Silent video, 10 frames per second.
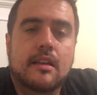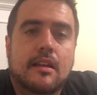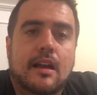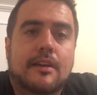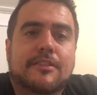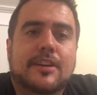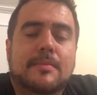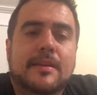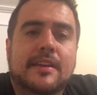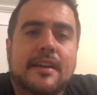I
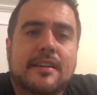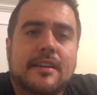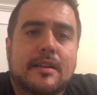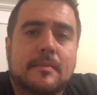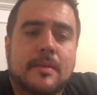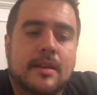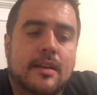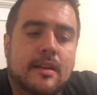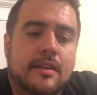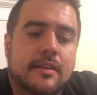recommend getting it.
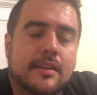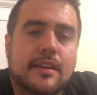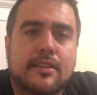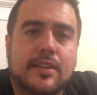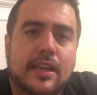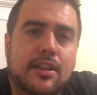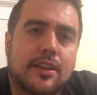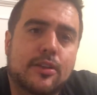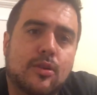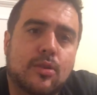Get
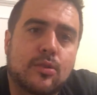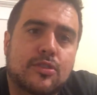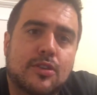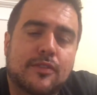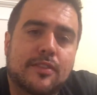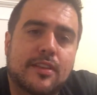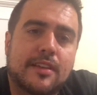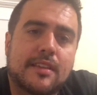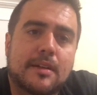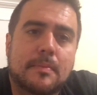Leinenkugel too if you like
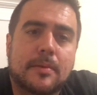that,